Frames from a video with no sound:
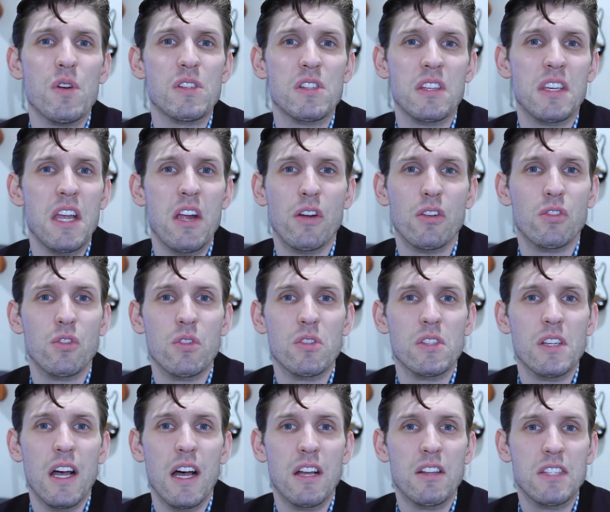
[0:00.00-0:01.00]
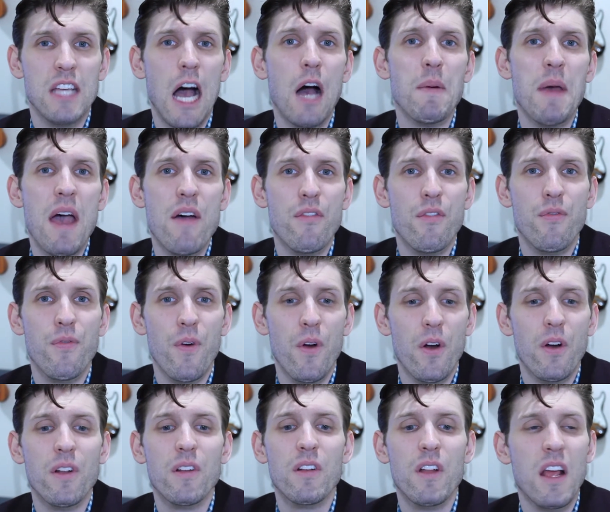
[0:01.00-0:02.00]
as the characters uh, Tom
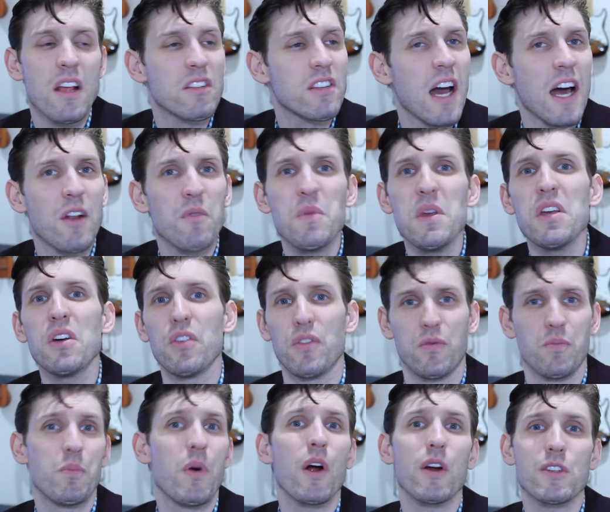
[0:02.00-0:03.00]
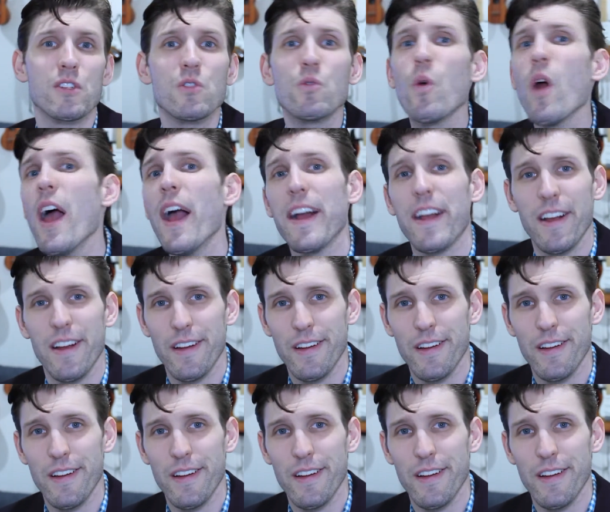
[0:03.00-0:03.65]
Haverford and, and Don from Parks and Rec.